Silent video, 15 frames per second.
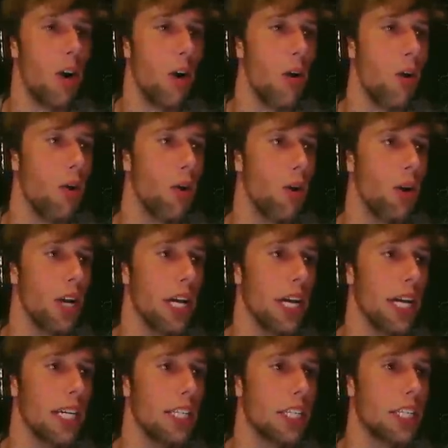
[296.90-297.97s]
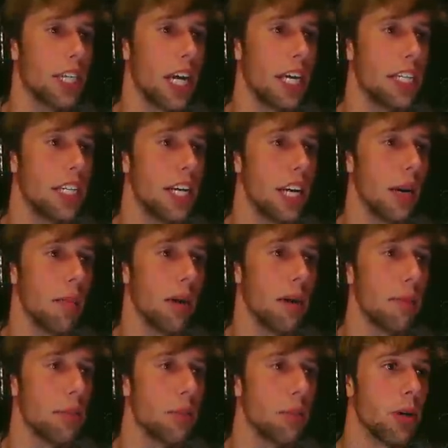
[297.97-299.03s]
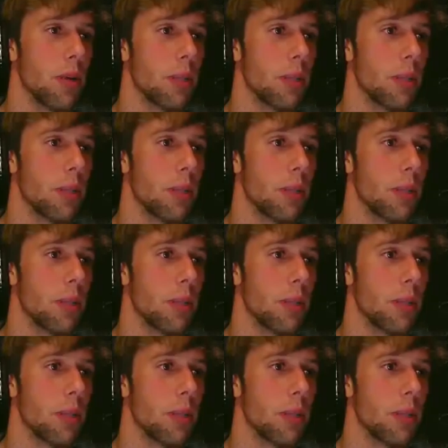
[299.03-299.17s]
Holy shit! Come on, let